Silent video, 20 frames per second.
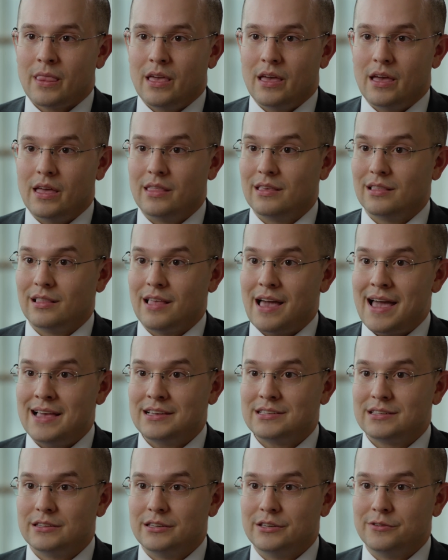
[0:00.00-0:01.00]
And then
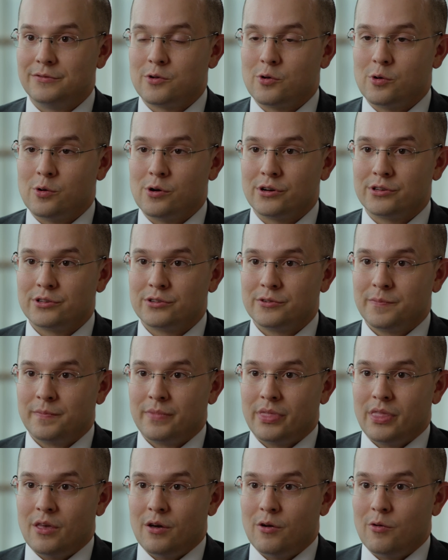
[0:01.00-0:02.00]
lastly, of course,
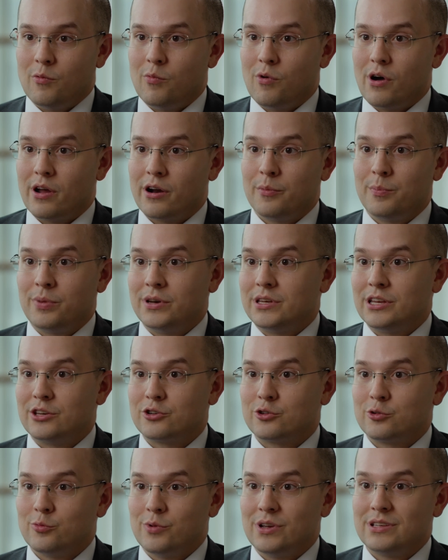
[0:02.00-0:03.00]
what are
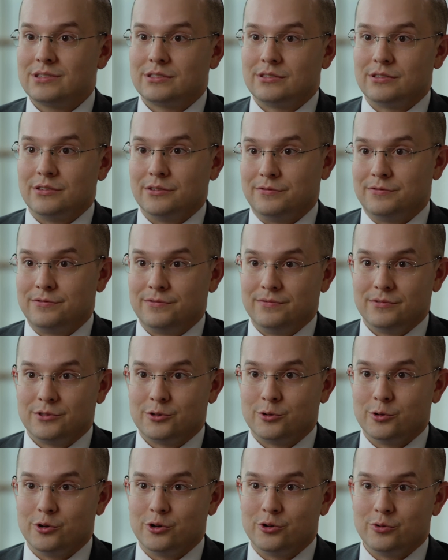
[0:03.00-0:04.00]
potential risks of
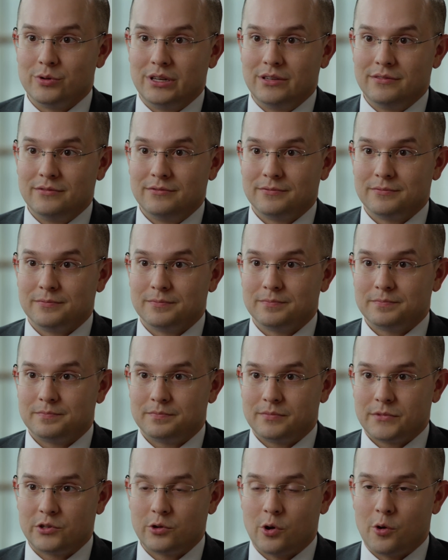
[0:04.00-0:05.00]
surgery?
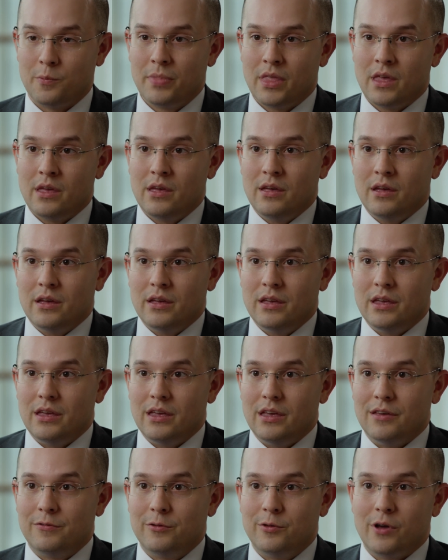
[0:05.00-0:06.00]
So
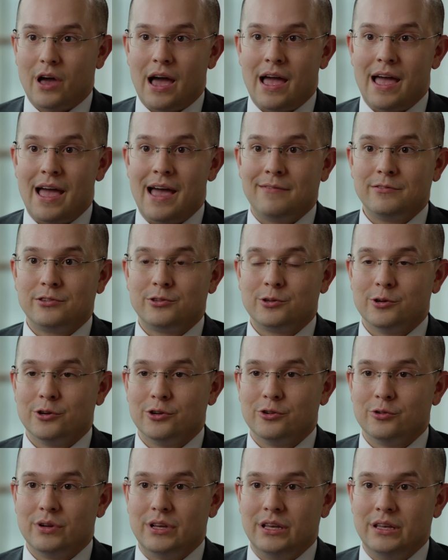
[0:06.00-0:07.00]
if I have
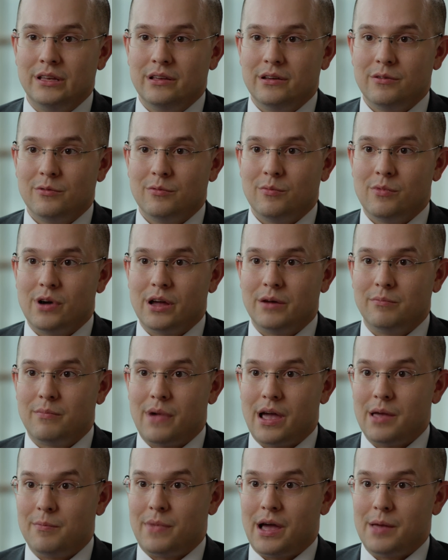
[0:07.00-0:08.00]
surgery, what
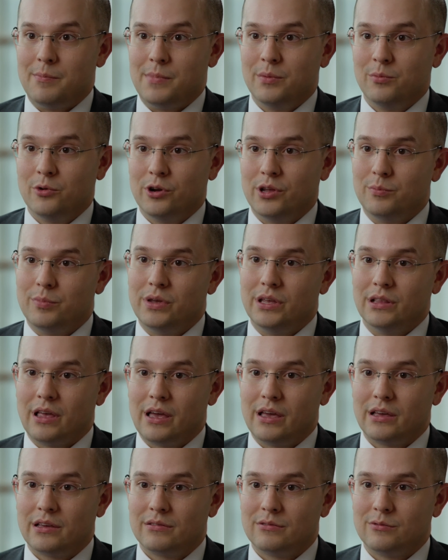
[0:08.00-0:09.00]
might my memory be
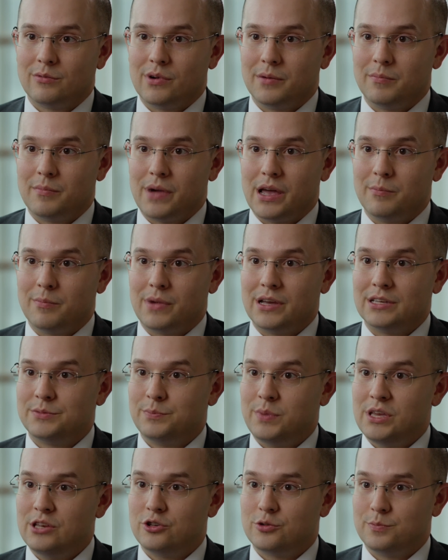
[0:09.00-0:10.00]
like? What might my
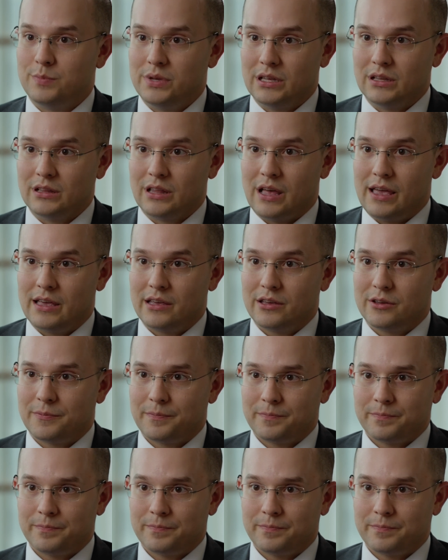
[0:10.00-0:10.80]
speech be like?